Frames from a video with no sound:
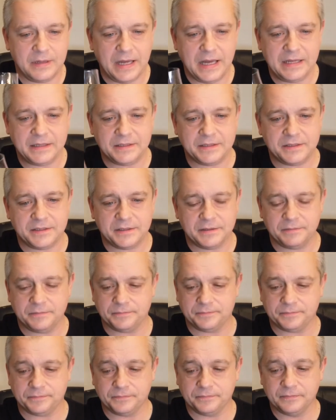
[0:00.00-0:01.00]
This
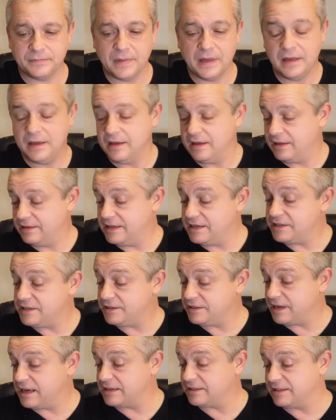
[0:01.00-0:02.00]

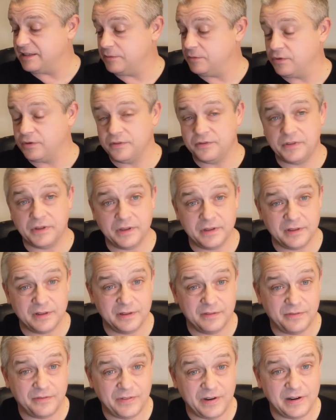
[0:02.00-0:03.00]
is actually one of the
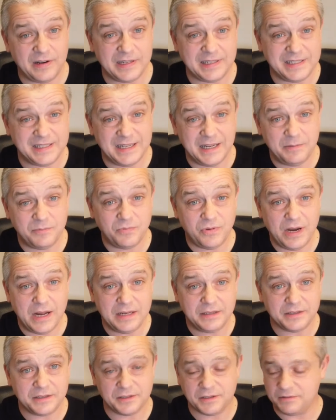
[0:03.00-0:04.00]
fairly cheap
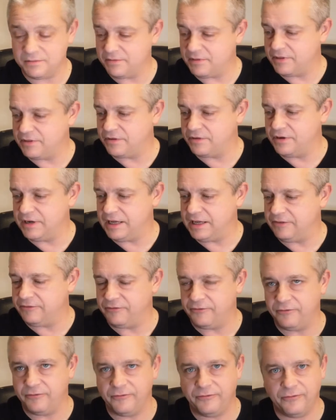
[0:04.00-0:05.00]
range. It's
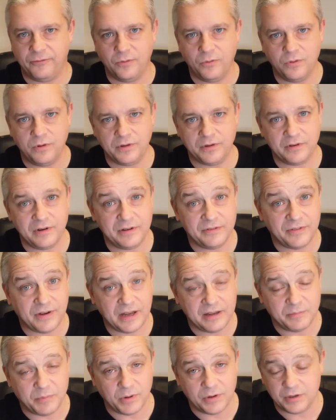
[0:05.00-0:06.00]

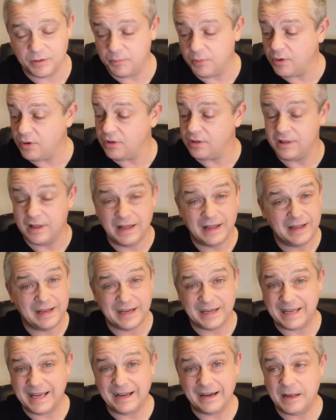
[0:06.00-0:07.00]
£35 a bottle.
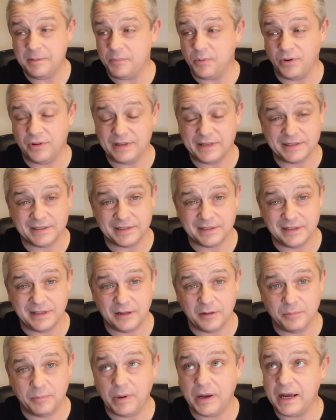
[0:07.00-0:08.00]
Again, I bought this as a
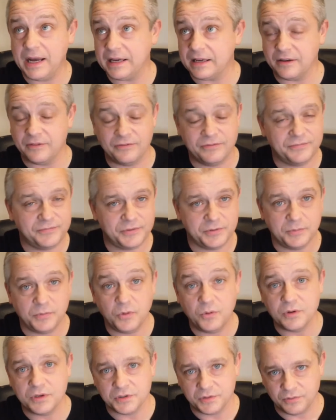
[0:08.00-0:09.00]
little pack of some
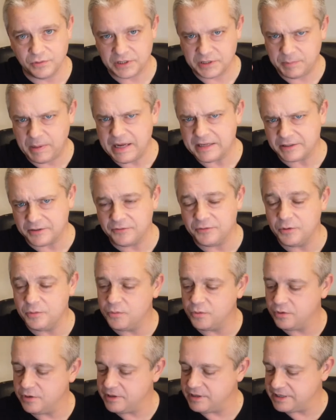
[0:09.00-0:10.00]
more, so expect a few
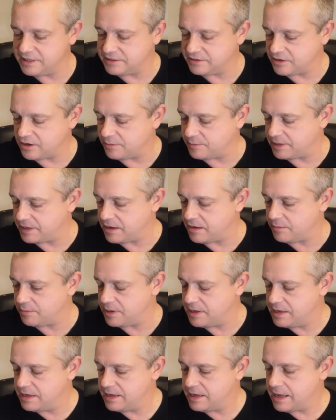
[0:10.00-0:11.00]
more of these coming
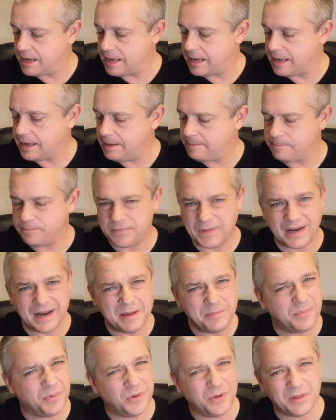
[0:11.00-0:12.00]
up. And
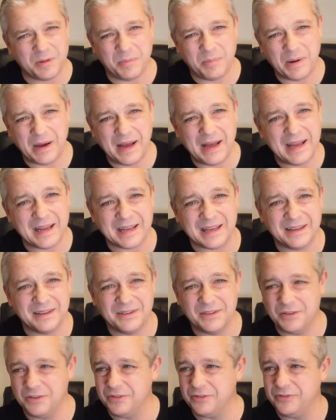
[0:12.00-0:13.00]
I bought a pack
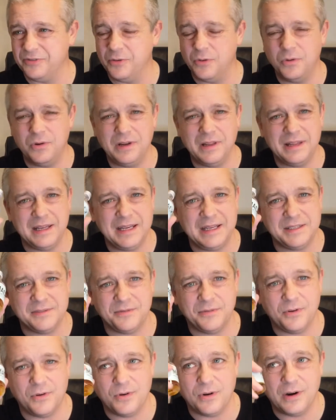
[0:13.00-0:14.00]
of 4 of these
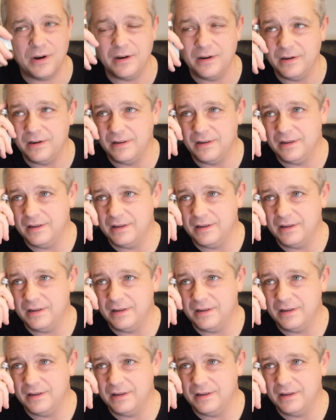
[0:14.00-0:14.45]
for,